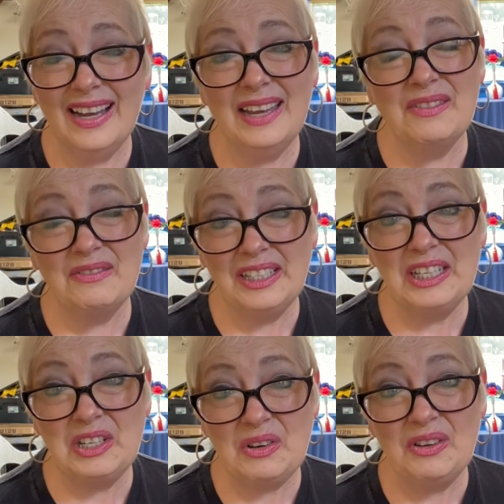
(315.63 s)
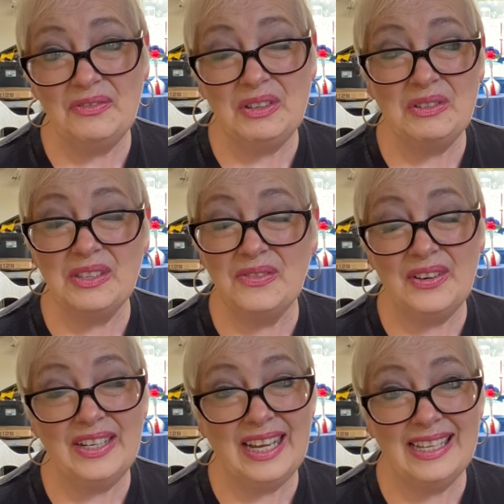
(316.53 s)
I have a really short fuse. It's
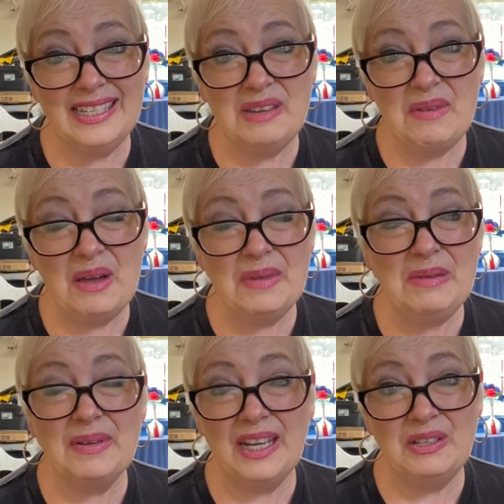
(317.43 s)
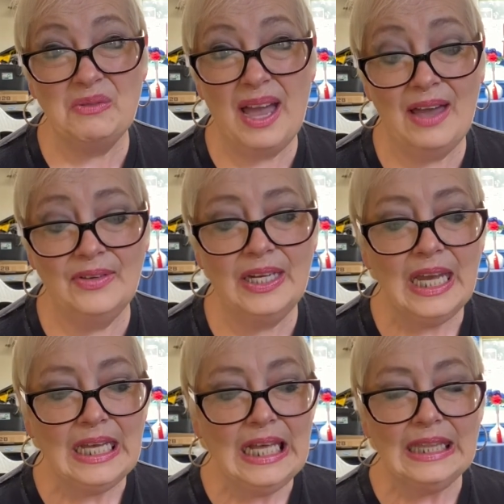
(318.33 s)
very nasty about me, but I do have it.
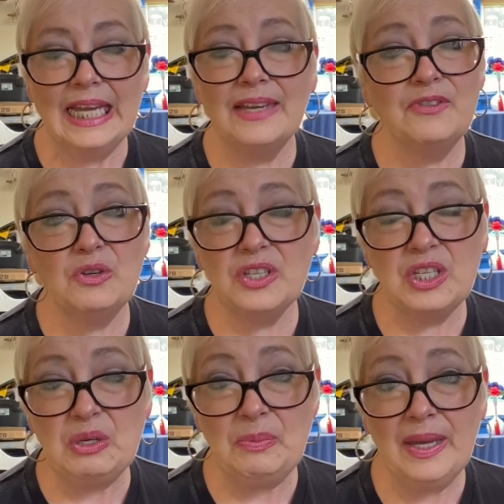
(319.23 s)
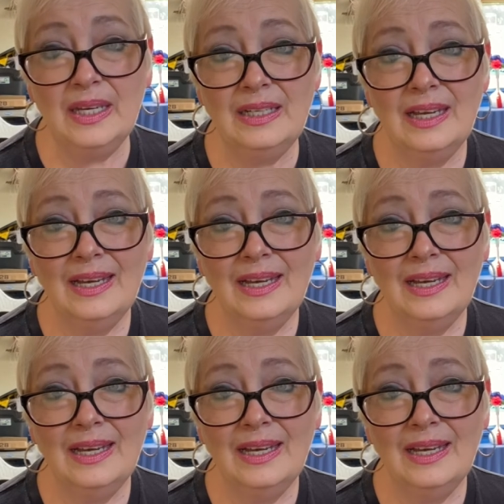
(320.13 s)
Like if you're stupid,